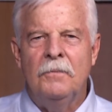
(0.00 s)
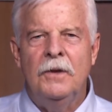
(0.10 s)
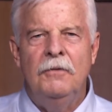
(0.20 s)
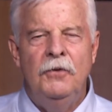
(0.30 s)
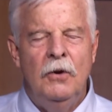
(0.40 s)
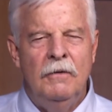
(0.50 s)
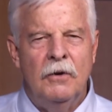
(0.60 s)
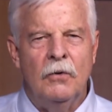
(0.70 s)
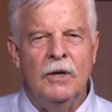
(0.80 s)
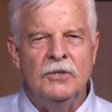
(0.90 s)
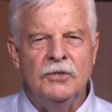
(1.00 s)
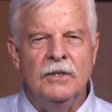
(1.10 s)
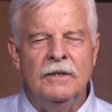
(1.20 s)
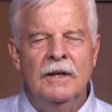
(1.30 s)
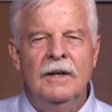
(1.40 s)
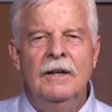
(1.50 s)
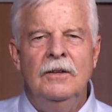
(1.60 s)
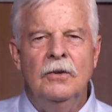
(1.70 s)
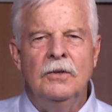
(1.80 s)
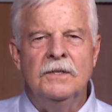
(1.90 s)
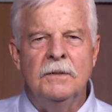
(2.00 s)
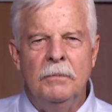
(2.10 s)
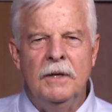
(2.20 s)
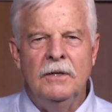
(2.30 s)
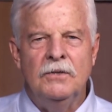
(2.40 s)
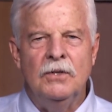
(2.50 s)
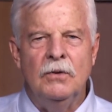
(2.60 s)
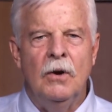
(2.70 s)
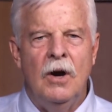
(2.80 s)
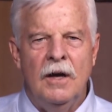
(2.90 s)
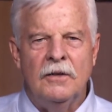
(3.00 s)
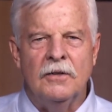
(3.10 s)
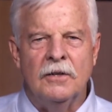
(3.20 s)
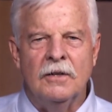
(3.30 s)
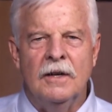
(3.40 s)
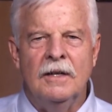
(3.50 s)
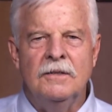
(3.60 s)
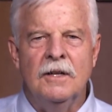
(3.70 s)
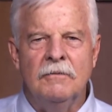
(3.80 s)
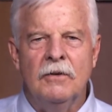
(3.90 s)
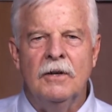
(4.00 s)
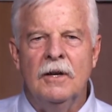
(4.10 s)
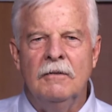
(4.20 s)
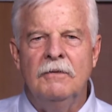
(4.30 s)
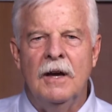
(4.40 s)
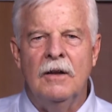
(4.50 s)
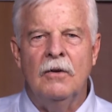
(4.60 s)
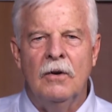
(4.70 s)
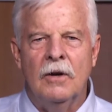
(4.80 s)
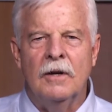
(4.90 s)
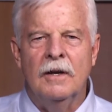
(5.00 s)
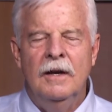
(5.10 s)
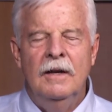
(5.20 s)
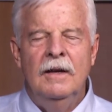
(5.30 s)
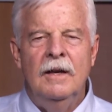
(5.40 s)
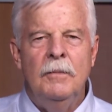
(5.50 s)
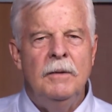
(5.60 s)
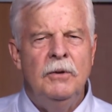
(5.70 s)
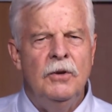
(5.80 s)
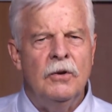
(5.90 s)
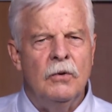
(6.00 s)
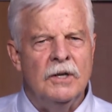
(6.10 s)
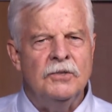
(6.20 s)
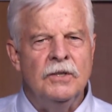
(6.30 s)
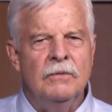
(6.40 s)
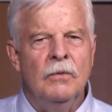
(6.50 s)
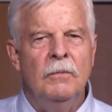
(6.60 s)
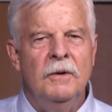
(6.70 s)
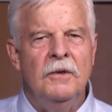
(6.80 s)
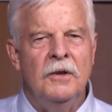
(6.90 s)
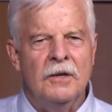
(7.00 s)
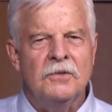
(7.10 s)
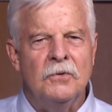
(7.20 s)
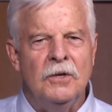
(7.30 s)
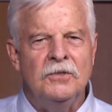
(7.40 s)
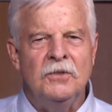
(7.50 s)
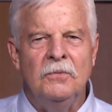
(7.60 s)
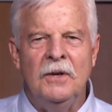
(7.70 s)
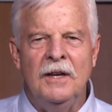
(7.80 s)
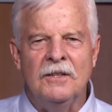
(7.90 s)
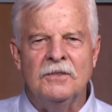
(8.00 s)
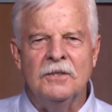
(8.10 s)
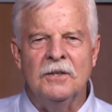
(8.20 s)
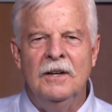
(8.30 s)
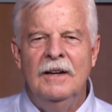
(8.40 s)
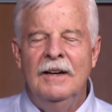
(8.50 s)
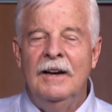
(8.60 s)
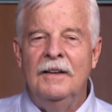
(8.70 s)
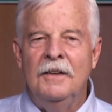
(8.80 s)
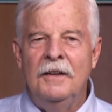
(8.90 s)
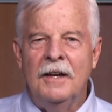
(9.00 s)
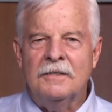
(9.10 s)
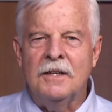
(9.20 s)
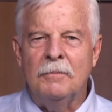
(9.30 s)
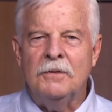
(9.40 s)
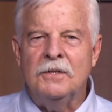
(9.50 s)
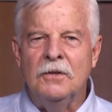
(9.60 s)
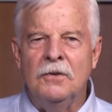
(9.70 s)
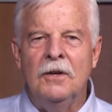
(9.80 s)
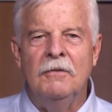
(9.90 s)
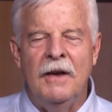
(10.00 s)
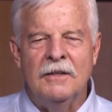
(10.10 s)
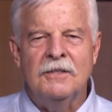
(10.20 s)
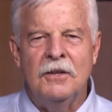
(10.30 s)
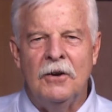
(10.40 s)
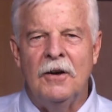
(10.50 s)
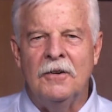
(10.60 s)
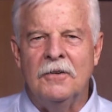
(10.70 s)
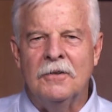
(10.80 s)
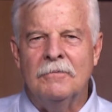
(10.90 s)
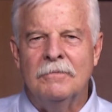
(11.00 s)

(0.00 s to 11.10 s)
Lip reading: If you have a question, you could submit it to auditor@denvergov.org, and maybe your question will be the next question we answer on the next episode of Ask the Auditor.